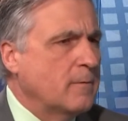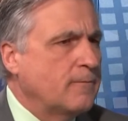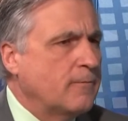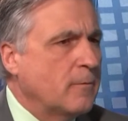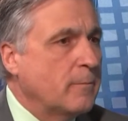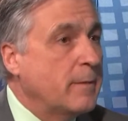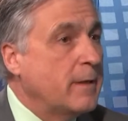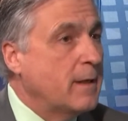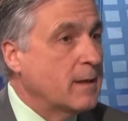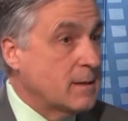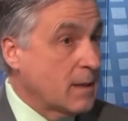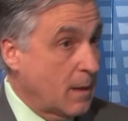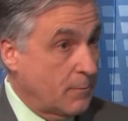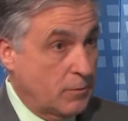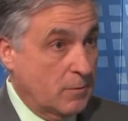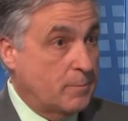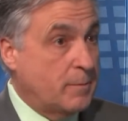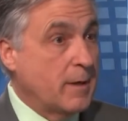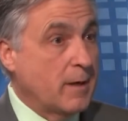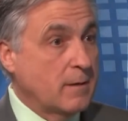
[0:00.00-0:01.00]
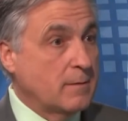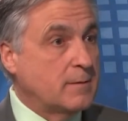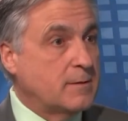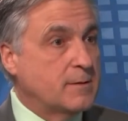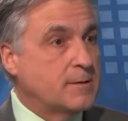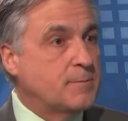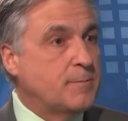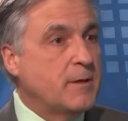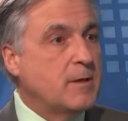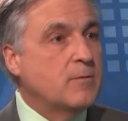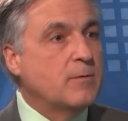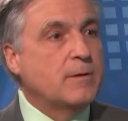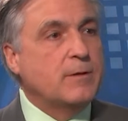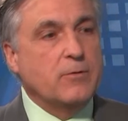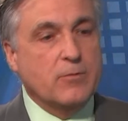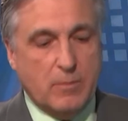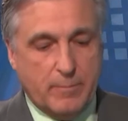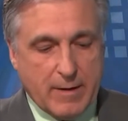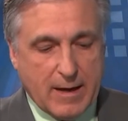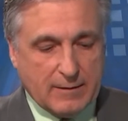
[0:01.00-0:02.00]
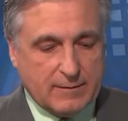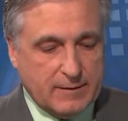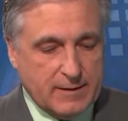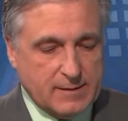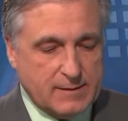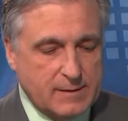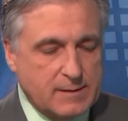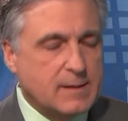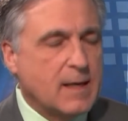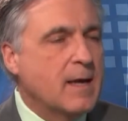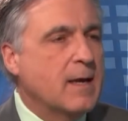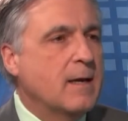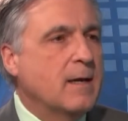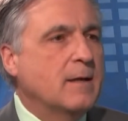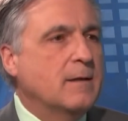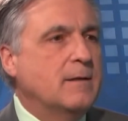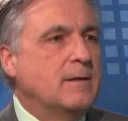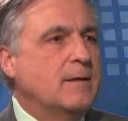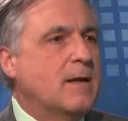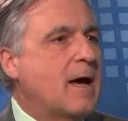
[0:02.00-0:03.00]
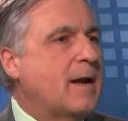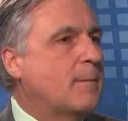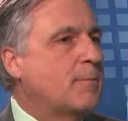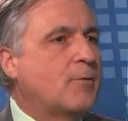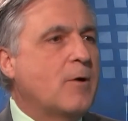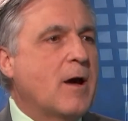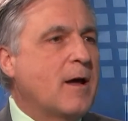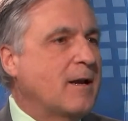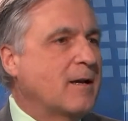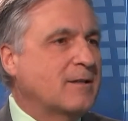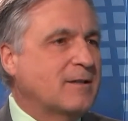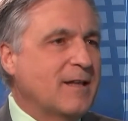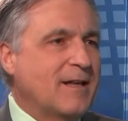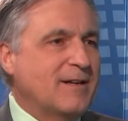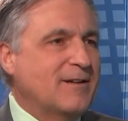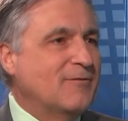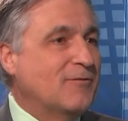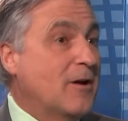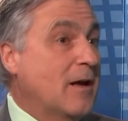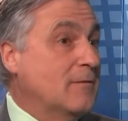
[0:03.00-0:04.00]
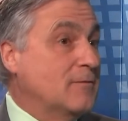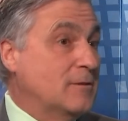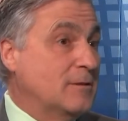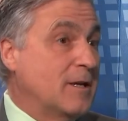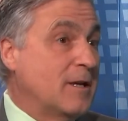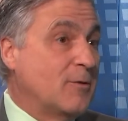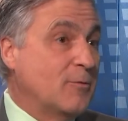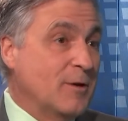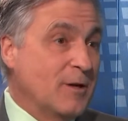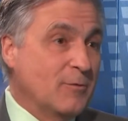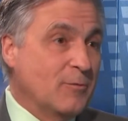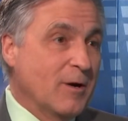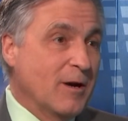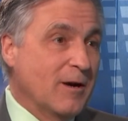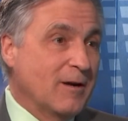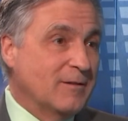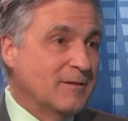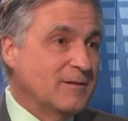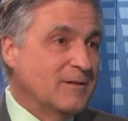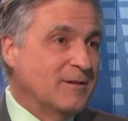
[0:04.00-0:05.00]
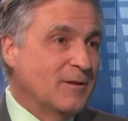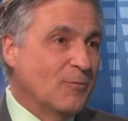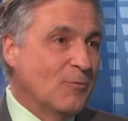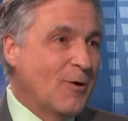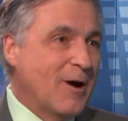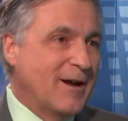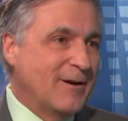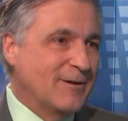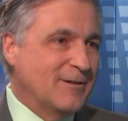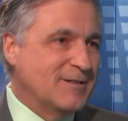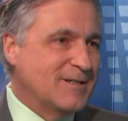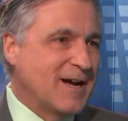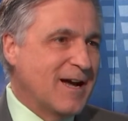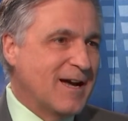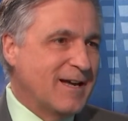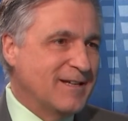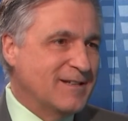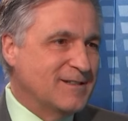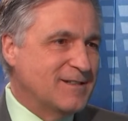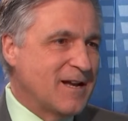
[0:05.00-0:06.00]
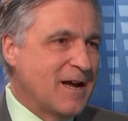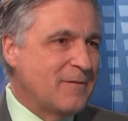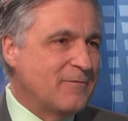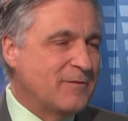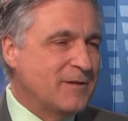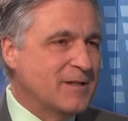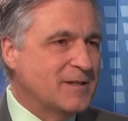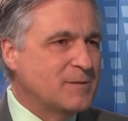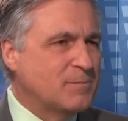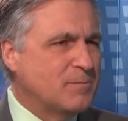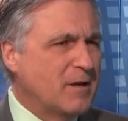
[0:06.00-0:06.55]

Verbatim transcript: for me as I prepared to speak with you about mm-hmm. this is not a product that involves liquid where the water tie is obvious,